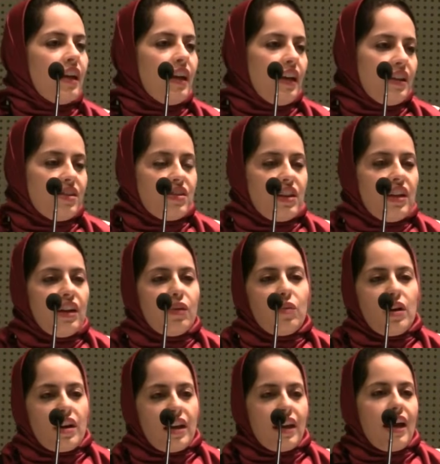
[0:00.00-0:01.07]
and to hear
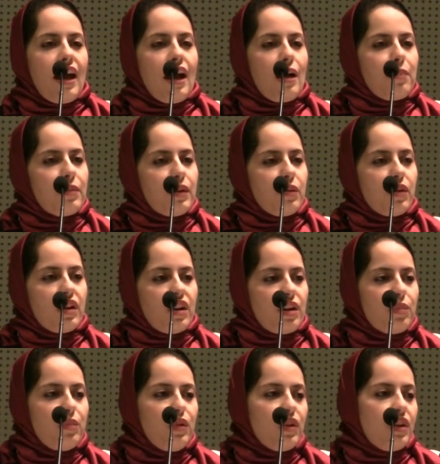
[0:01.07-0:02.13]
what can happen when a
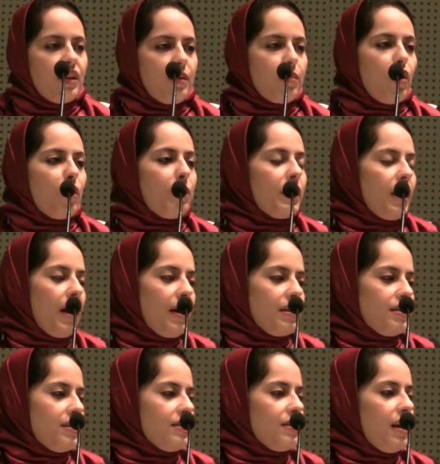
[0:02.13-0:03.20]
community mobilizes,